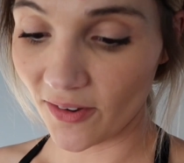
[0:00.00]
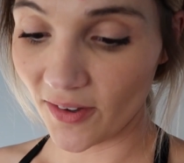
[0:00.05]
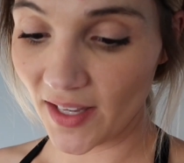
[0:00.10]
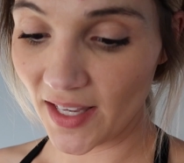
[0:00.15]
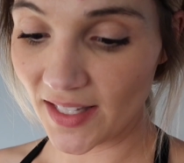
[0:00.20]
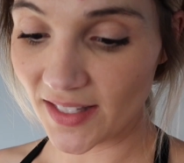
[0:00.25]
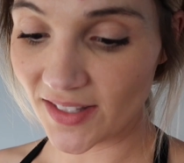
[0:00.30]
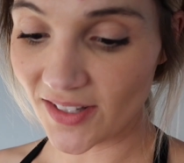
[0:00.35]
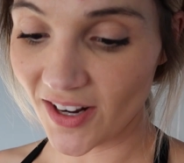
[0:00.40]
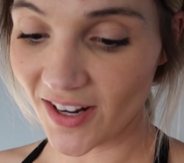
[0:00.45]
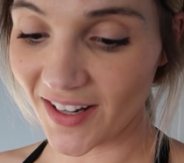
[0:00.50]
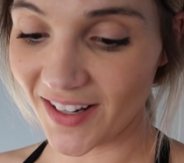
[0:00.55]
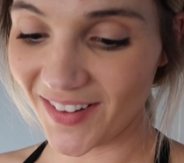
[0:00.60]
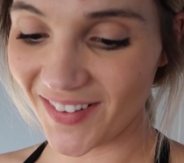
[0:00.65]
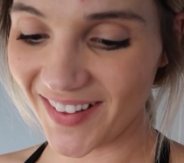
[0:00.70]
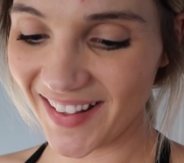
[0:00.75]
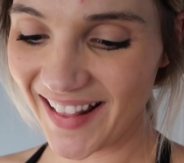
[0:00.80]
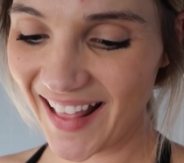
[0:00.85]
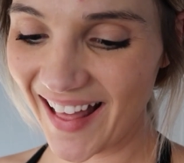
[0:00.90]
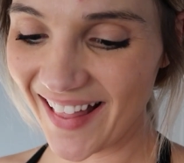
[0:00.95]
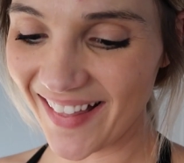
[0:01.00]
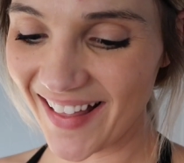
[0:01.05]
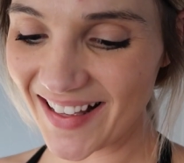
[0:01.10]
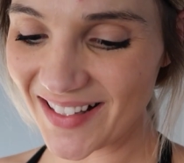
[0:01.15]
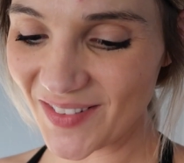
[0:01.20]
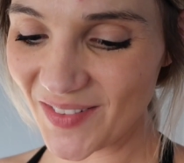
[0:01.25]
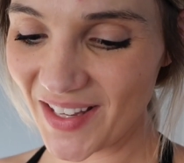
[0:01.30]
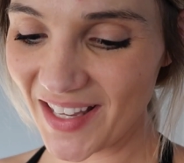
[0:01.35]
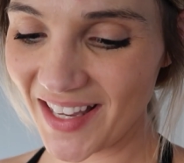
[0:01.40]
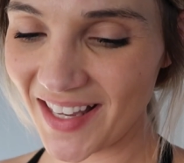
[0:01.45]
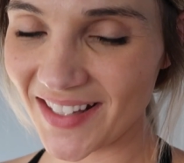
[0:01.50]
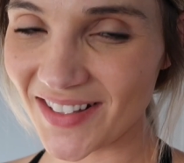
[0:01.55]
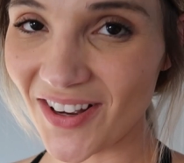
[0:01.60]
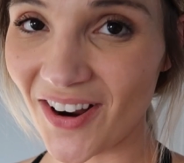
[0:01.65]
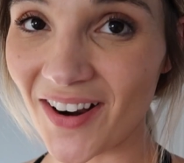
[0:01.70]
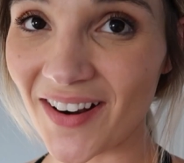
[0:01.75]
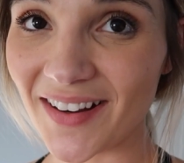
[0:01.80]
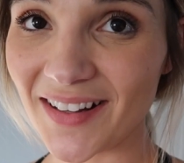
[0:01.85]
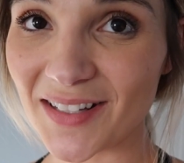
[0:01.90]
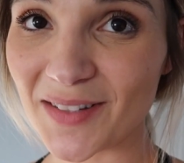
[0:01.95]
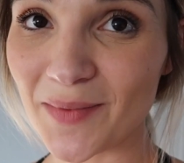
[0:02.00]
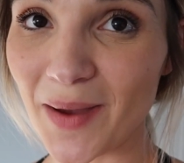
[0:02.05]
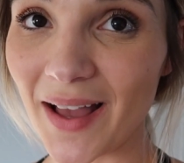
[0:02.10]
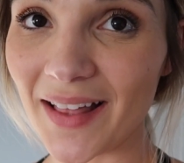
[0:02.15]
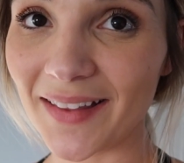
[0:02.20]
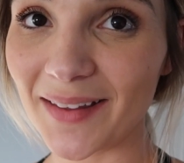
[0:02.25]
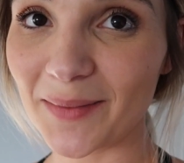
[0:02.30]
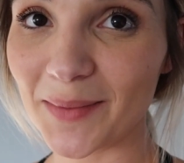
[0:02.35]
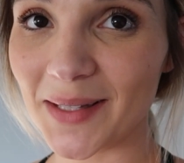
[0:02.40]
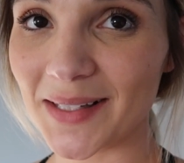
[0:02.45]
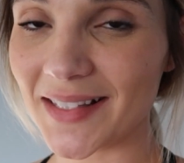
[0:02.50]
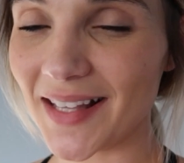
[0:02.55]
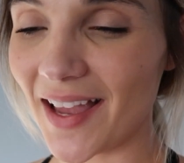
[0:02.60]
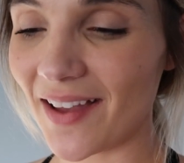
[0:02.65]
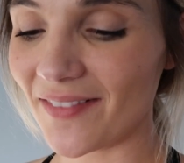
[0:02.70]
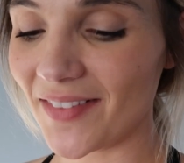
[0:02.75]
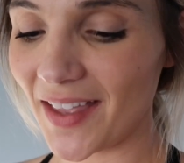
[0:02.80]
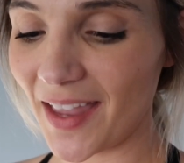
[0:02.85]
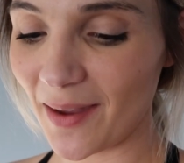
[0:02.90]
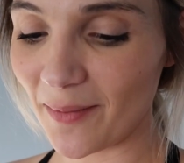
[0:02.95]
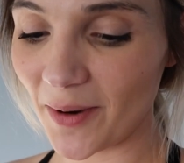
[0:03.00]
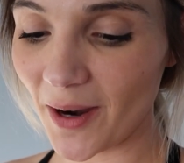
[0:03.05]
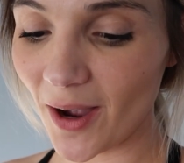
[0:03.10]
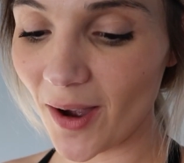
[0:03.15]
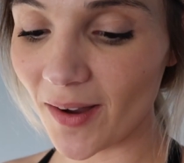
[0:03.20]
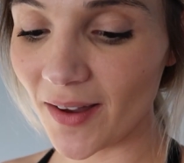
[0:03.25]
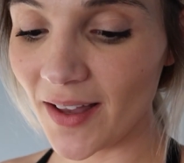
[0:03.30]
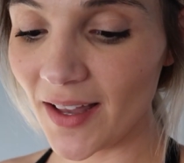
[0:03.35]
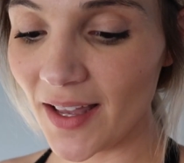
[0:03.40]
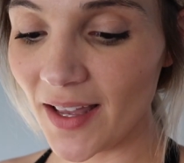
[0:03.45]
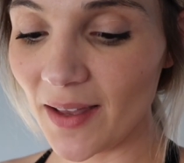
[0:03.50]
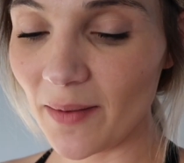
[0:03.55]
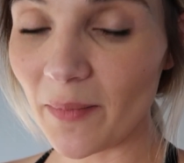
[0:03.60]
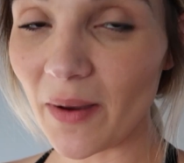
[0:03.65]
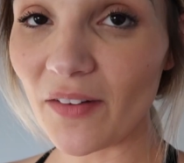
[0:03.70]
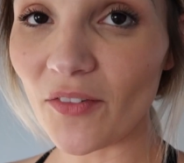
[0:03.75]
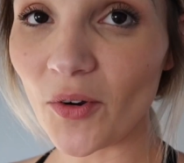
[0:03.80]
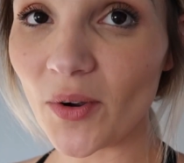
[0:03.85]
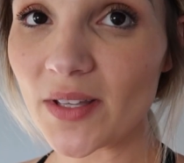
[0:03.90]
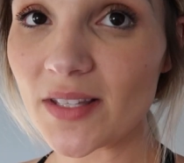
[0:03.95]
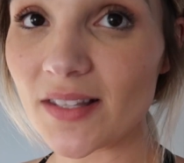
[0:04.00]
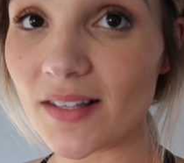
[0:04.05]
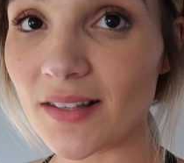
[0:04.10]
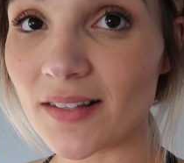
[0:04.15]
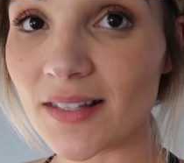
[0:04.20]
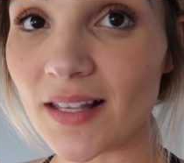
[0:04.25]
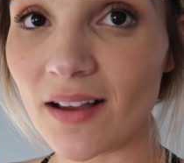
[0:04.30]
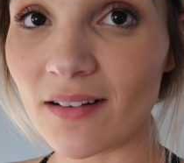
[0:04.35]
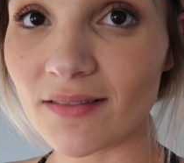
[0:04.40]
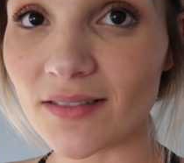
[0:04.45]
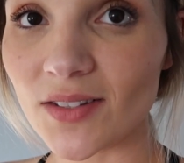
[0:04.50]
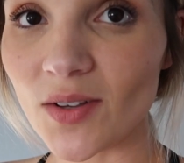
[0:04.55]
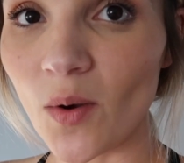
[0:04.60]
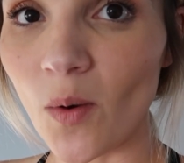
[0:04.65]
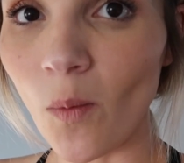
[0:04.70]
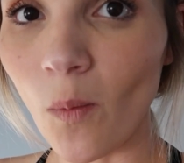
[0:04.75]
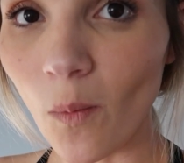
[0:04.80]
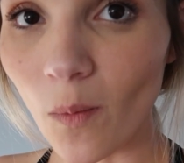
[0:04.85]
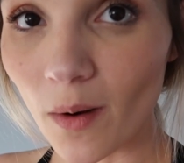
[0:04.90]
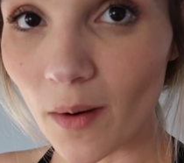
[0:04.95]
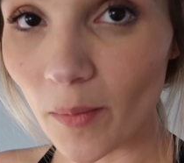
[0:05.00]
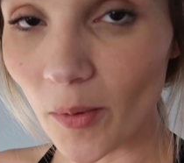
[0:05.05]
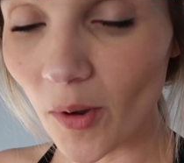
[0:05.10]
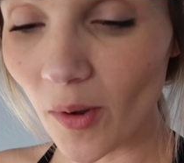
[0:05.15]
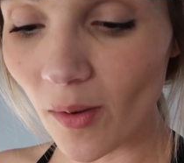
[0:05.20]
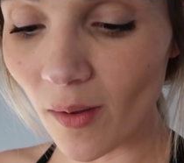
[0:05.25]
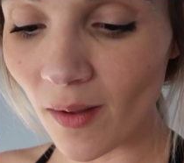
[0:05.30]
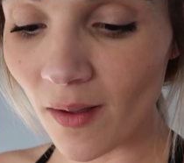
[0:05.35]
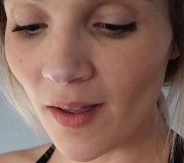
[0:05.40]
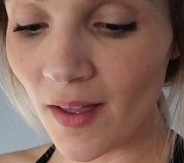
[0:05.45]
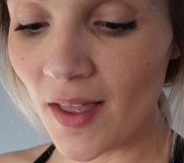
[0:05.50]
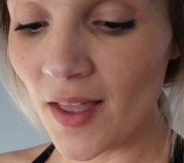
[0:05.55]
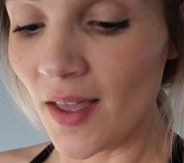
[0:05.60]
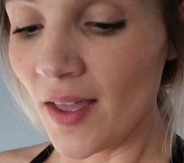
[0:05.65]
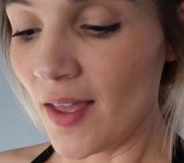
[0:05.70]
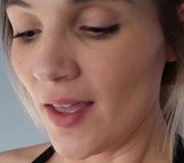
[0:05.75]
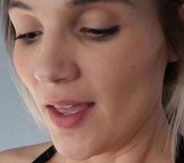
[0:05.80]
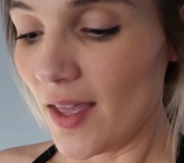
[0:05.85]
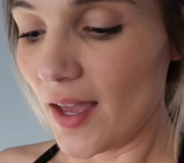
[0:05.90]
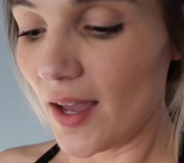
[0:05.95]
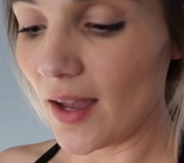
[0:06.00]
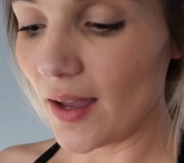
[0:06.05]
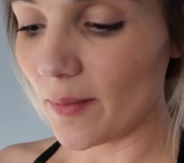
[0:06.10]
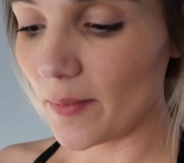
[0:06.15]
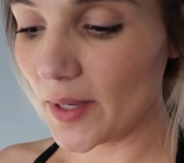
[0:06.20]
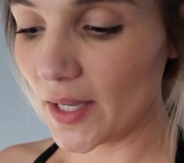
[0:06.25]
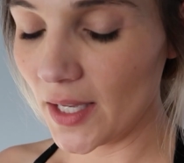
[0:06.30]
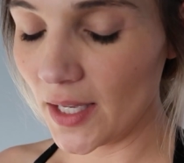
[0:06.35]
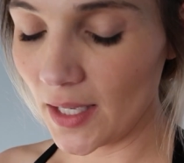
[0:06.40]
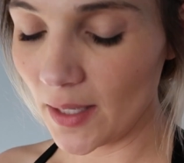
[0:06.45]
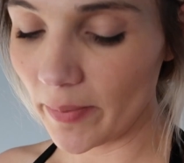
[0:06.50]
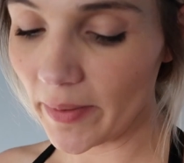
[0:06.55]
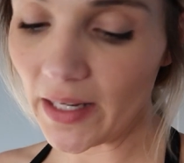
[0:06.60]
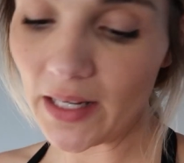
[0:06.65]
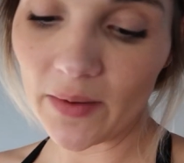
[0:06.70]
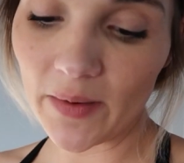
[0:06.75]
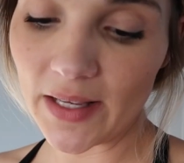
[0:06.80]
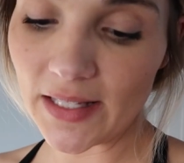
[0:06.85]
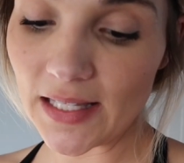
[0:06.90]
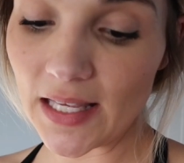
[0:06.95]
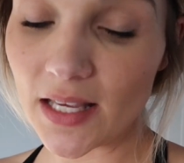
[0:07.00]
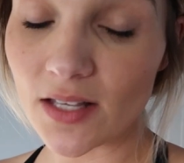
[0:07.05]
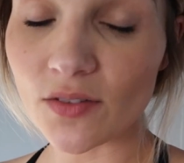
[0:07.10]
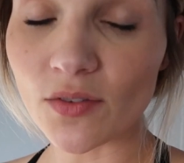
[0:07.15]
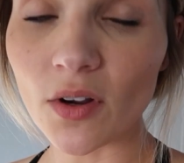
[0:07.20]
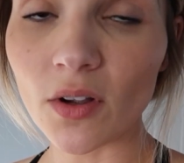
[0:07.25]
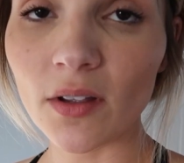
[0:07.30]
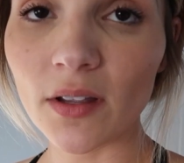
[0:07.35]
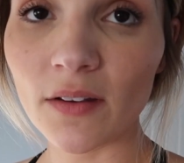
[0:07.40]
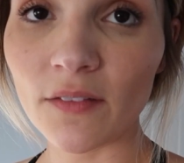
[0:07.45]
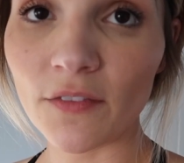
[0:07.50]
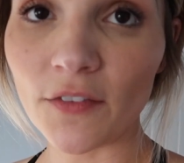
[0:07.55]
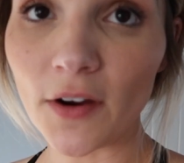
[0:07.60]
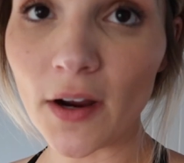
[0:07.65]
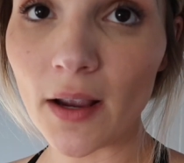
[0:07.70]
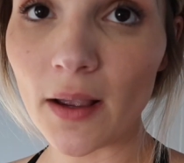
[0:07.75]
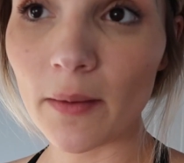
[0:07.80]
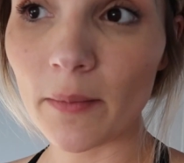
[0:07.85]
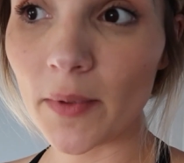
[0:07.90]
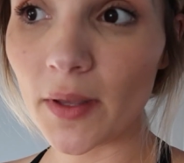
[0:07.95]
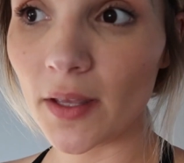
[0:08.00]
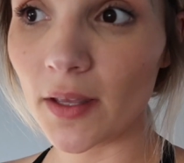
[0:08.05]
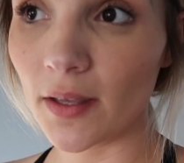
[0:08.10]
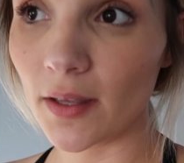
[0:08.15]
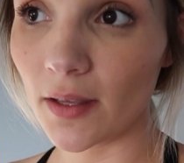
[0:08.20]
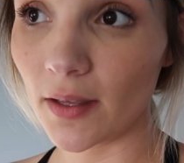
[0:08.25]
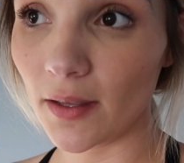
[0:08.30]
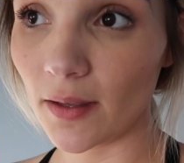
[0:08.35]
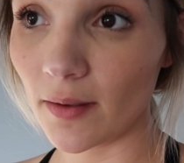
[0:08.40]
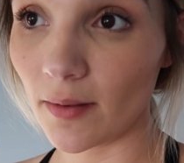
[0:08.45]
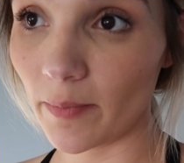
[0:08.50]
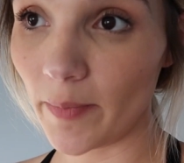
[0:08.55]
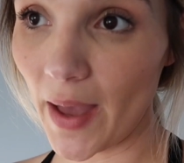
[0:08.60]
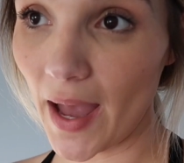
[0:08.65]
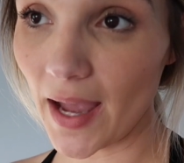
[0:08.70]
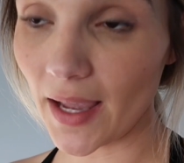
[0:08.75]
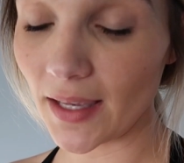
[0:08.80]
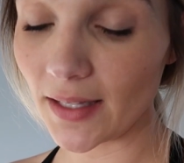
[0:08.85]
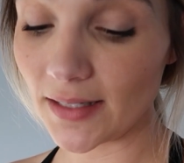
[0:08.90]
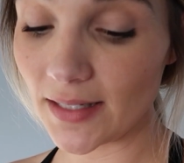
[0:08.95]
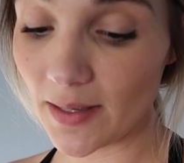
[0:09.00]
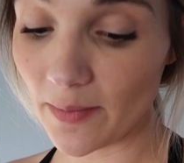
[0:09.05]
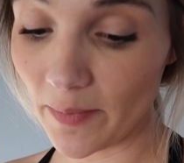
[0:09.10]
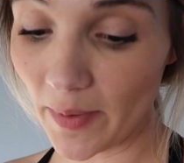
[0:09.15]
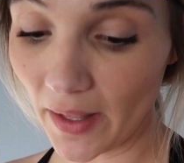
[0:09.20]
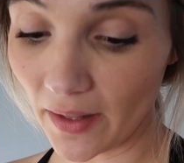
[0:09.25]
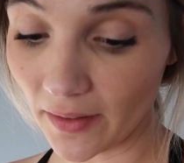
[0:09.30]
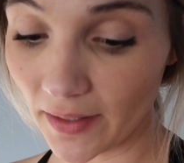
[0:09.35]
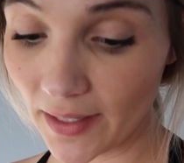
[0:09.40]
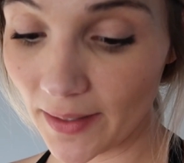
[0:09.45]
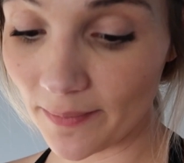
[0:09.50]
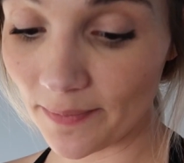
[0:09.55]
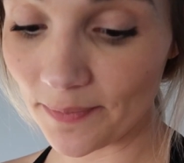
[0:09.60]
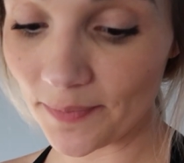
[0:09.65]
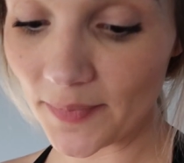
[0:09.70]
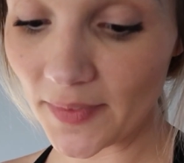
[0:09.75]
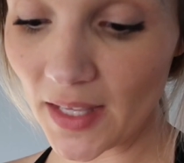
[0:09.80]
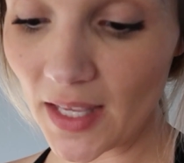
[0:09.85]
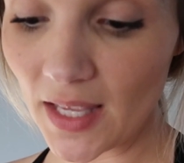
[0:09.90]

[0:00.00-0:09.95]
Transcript: He started doing that last week. He's already smiling because I have the camera out. My voice sounds horrible. Um, but anyways, he's rolling from back to belly.